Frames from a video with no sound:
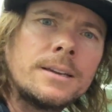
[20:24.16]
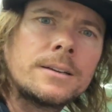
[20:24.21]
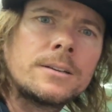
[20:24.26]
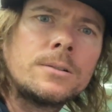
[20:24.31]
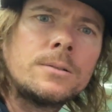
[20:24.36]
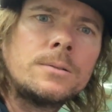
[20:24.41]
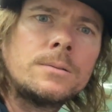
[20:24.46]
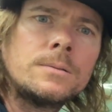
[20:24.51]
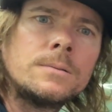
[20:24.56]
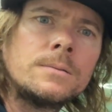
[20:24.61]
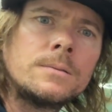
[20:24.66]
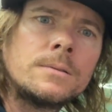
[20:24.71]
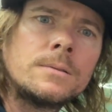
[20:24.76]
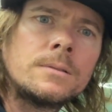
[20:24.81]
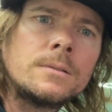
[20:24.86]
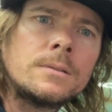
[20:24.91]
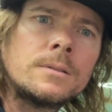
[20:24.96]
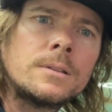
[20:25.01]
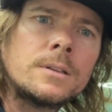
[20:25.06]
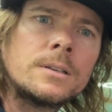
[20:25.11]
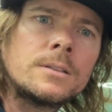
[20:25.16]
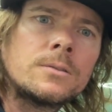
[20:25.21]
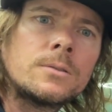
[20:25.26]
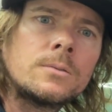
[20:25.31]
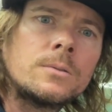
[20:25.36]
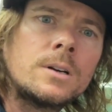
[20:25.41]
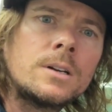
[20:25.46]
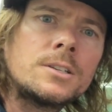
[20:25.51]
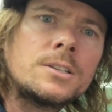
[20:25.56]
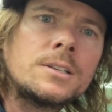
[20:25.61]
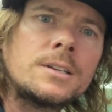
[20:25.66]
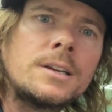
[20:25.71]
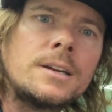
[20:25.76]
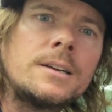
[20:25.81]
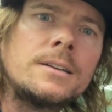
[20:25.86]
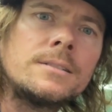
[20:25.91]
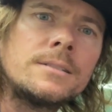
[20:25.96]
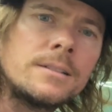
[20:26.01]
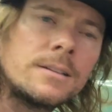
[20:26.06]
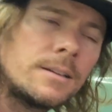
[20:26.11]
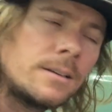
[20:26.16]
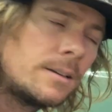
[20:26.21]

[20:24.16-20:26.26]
cool. Thanks for watching, guys.